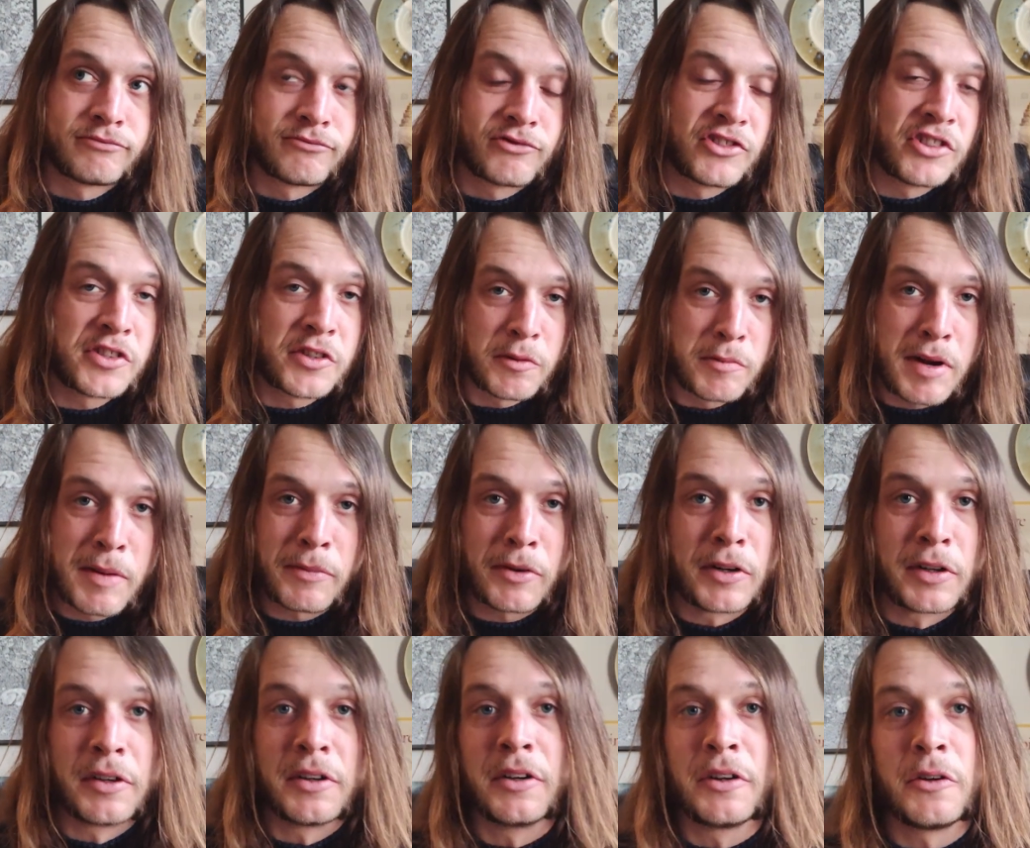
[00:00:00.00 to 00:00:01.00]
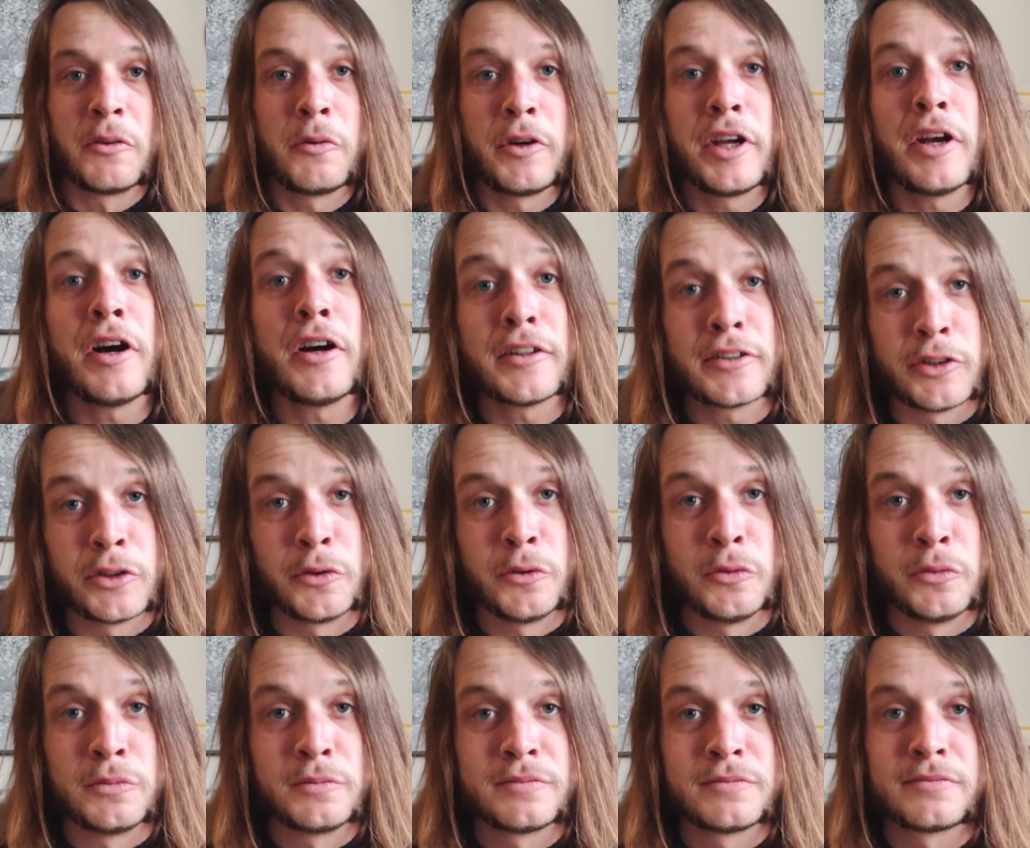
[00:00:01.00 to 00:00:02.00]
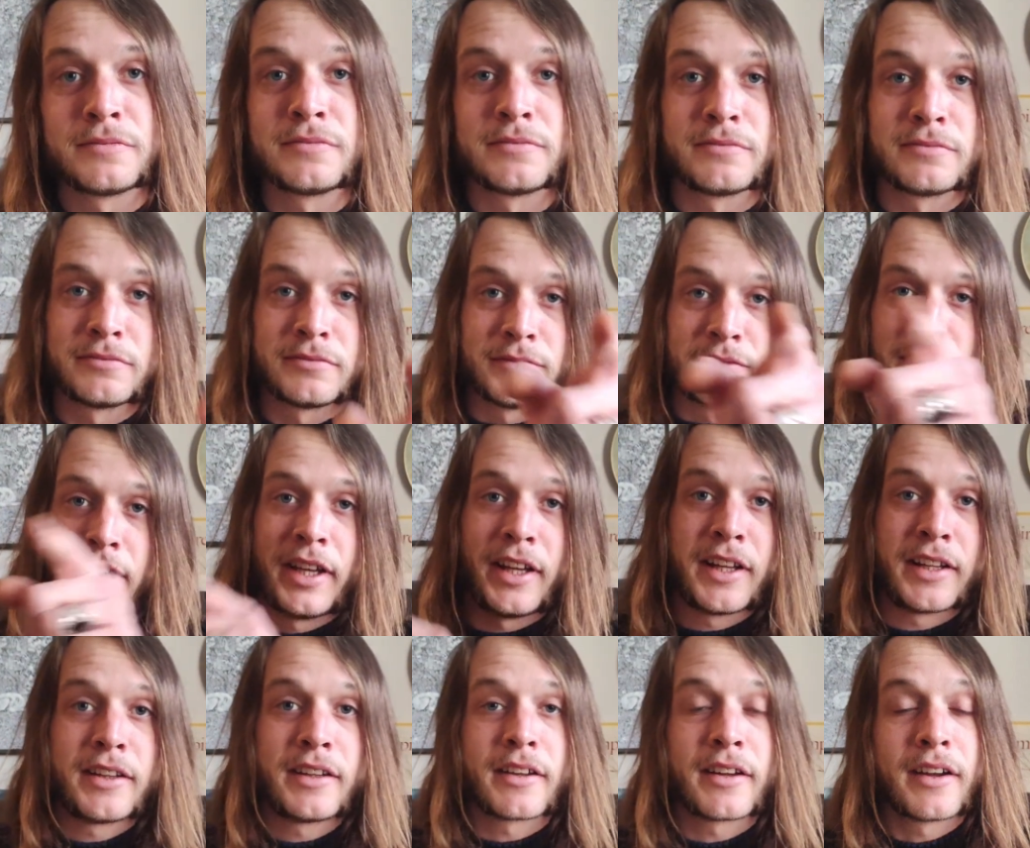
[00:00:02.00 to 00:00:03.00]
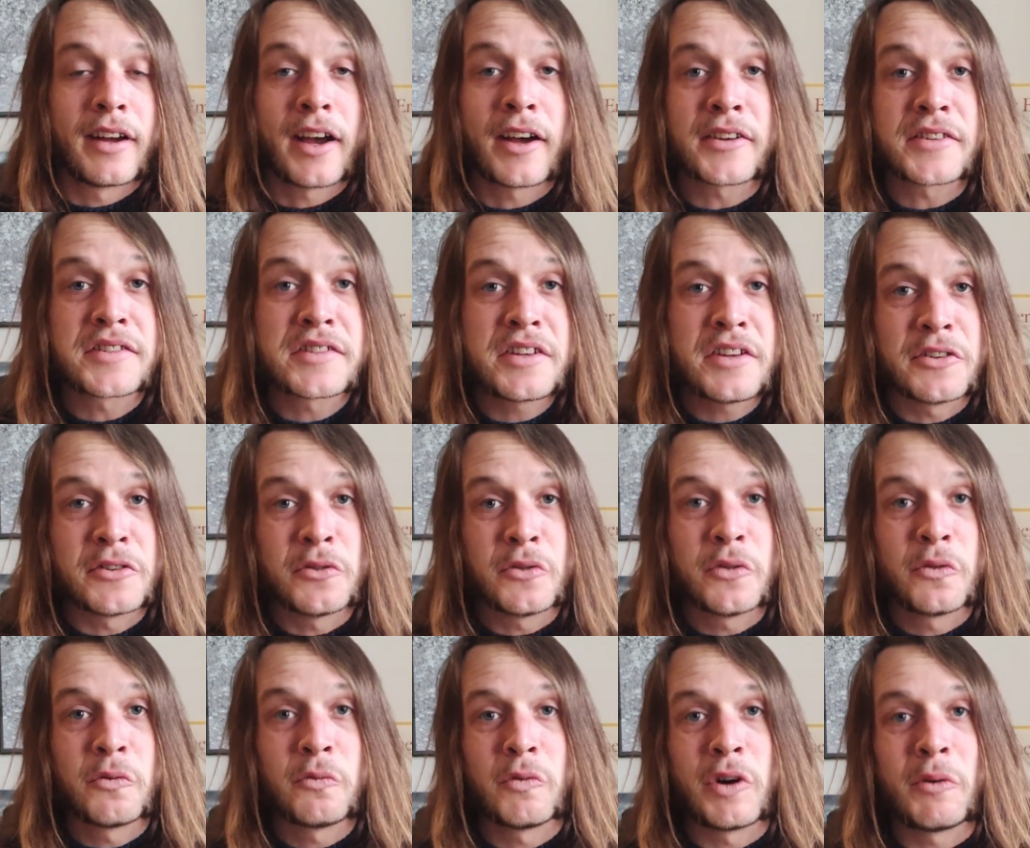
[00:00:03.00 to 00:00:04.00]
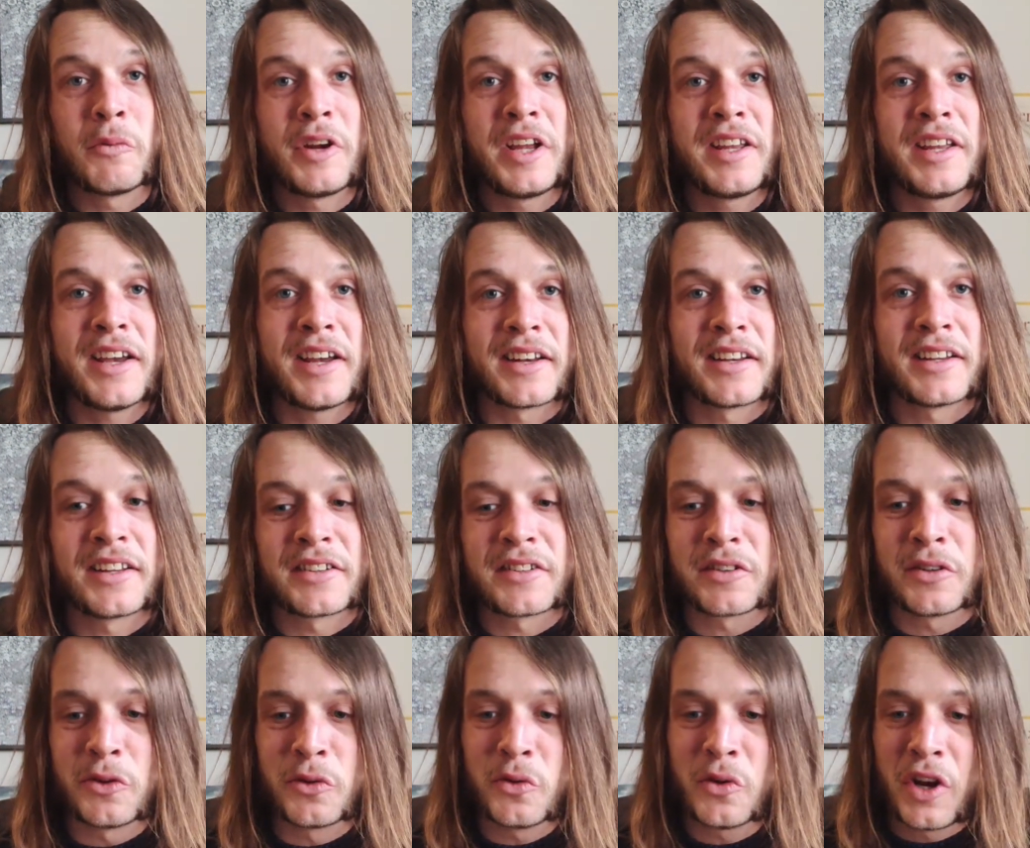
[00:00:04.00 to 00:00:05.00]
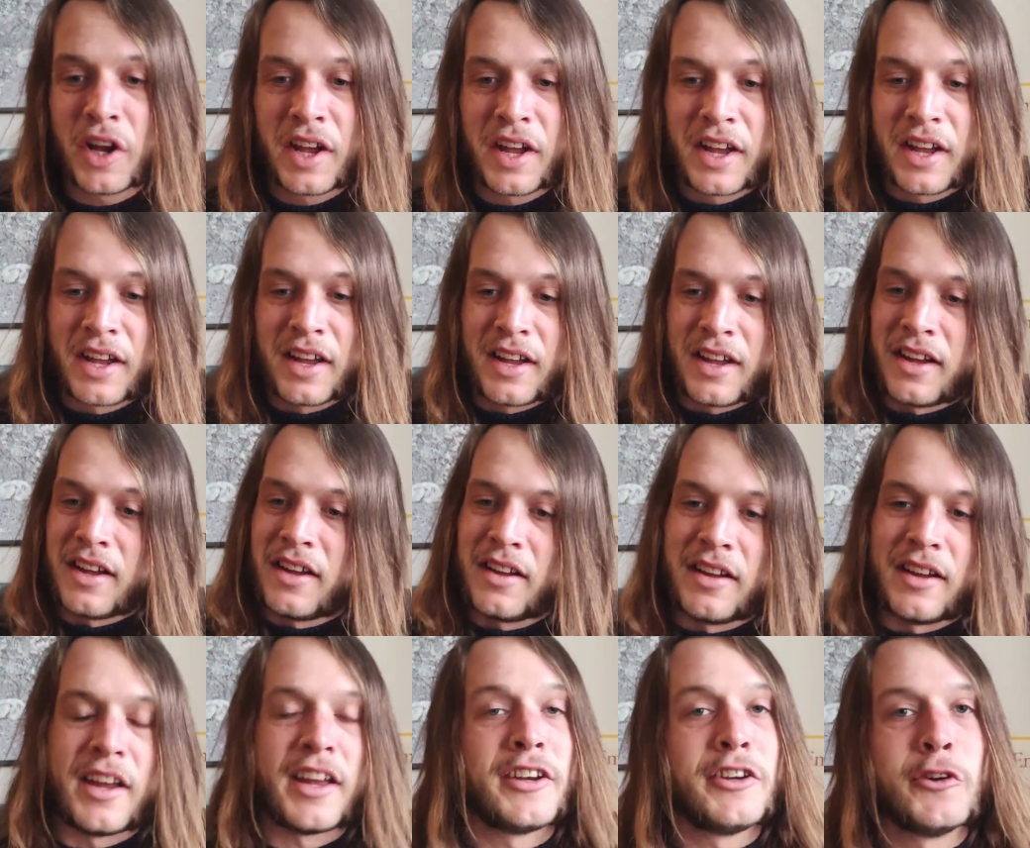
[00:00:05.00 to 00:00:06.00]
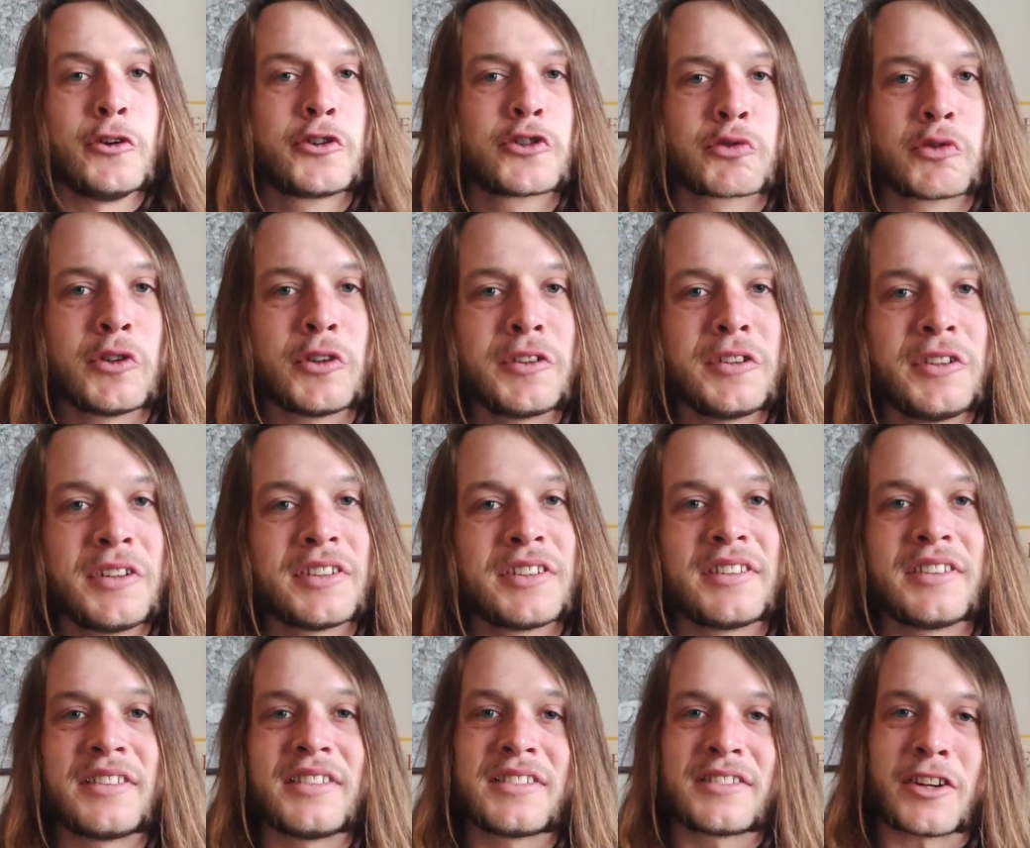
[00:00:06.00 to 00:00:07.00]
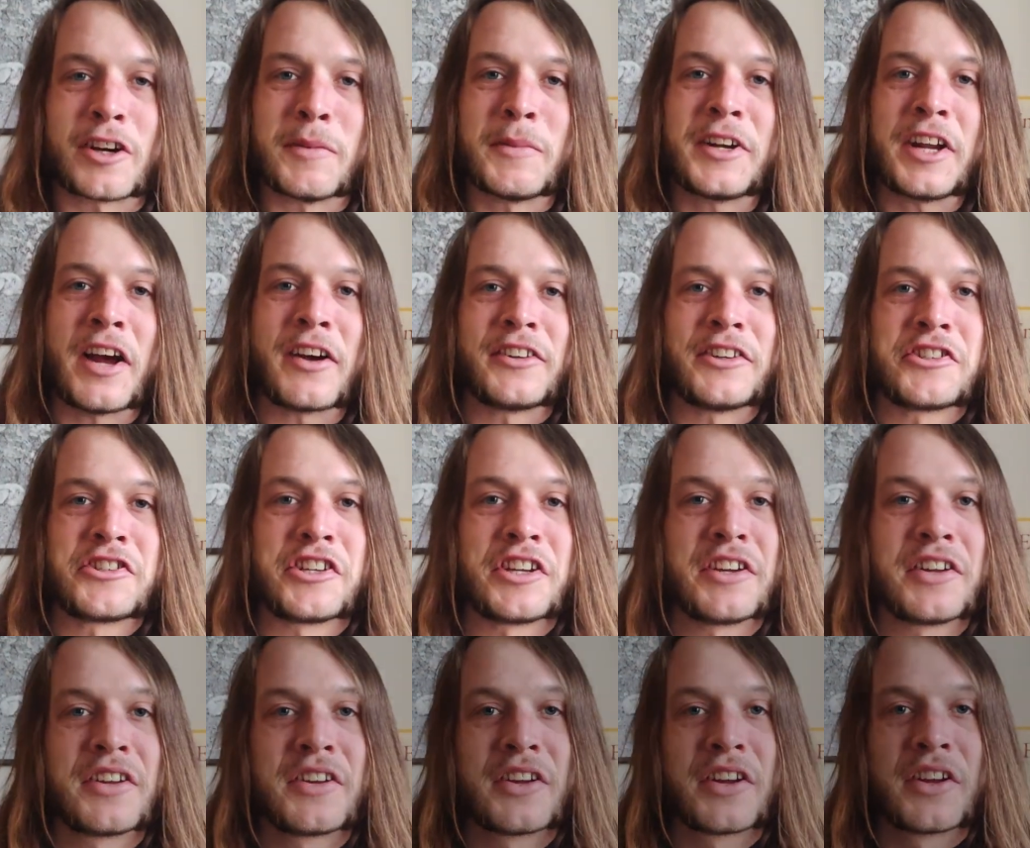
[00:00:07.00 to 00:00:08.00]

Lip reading: Just remember, we all do. And I'll see you when we get into a neutral terminology